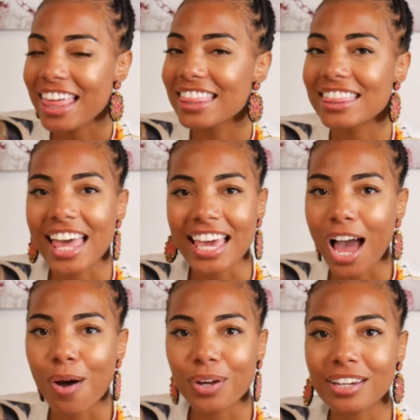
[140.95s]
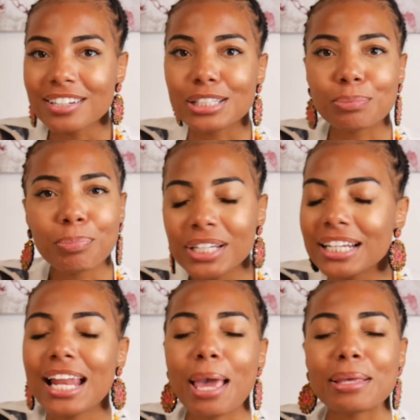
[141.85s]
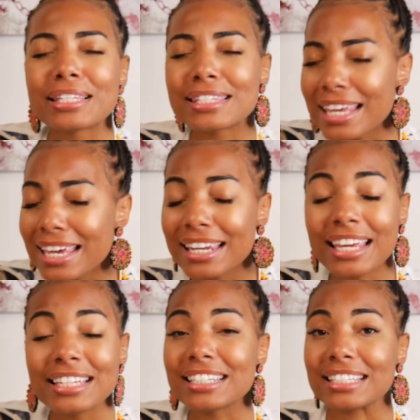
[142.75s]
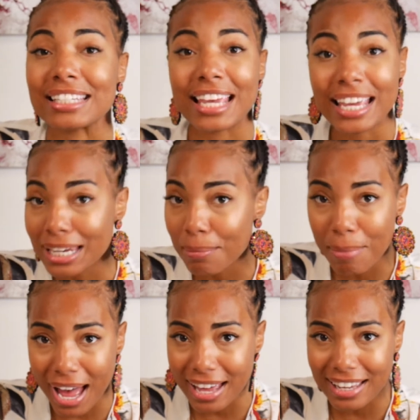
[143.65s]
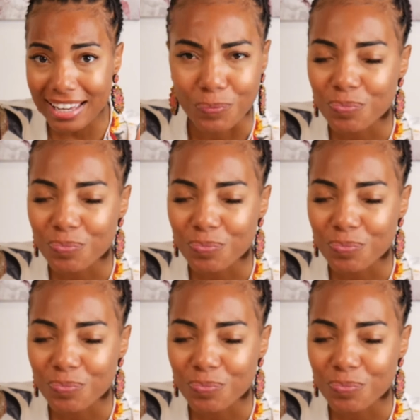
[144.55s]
They out here just putting a seed in just anybody.